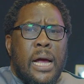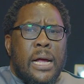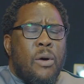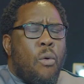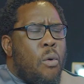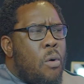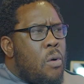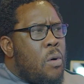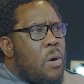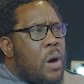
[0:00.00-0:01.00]

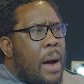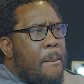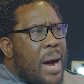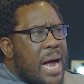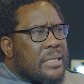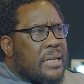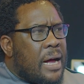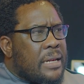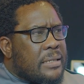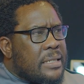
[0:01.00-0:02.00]
Who amongst
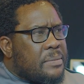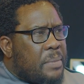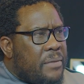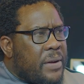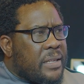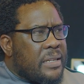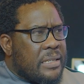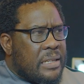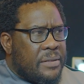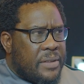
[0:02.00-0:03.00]
us is perfect and
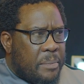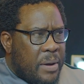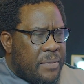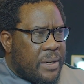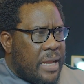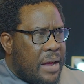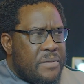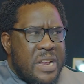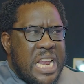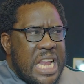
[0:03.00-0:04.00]
has lived a perfect
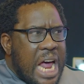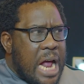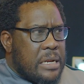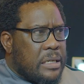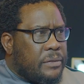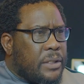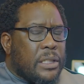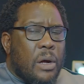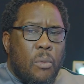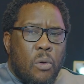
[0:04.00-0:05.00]
life? None, even
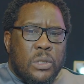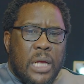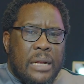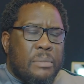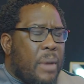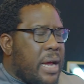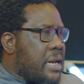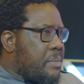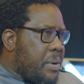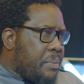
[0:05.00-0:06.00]
the most
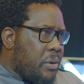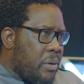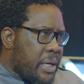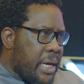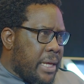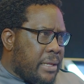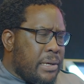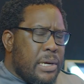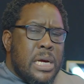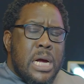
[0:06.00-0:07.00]
admired people on earth.
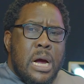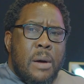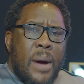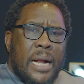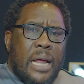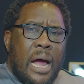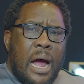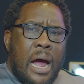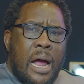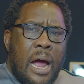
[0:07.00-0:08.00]
But
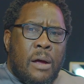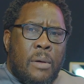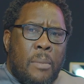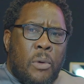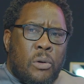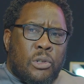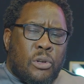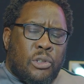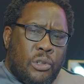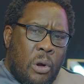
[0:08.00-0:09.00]
I'm
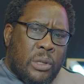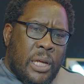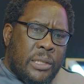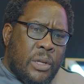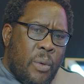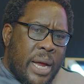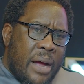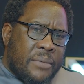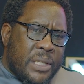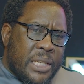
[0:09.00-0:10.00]
also shocked at the way
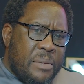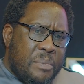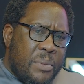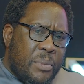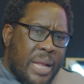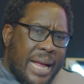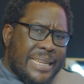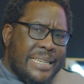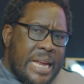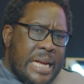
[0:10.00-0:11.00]
African people are
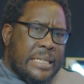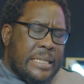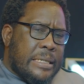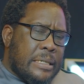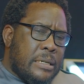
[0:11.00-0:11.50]
reacting,